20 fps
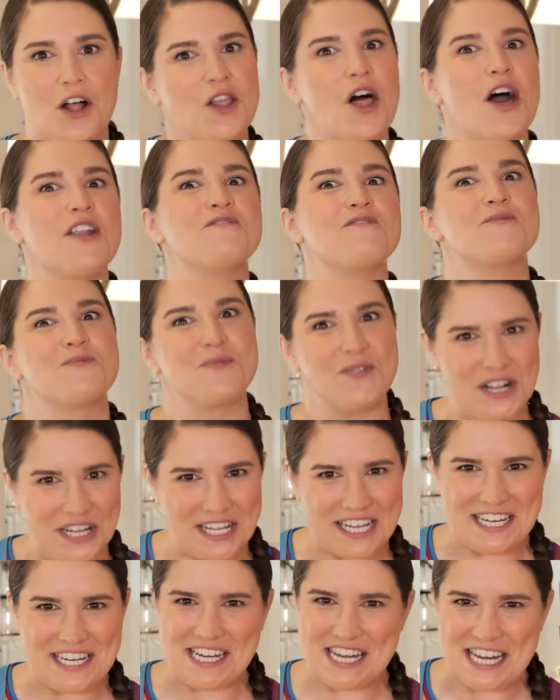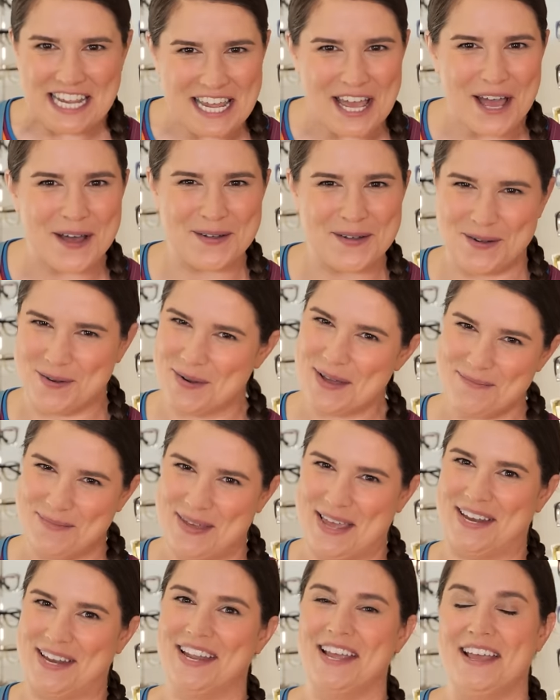a lot of really neat
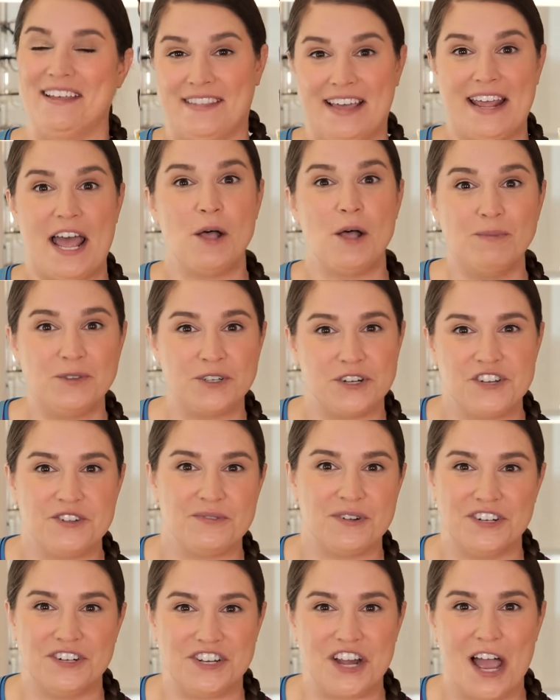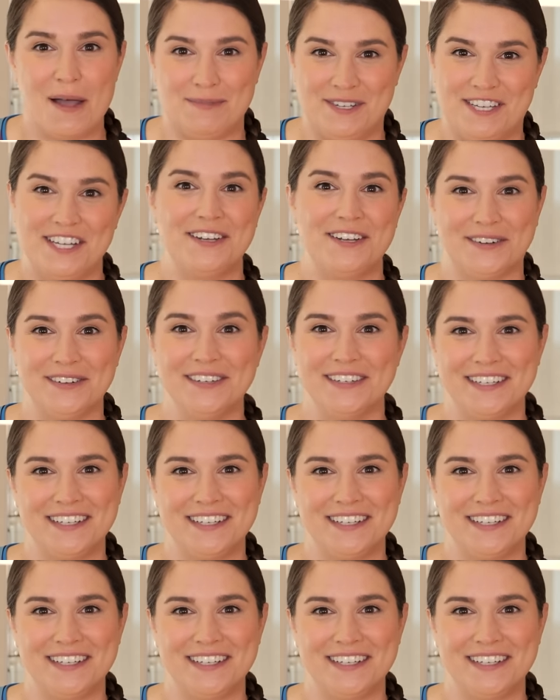equipment that helps her do her job too.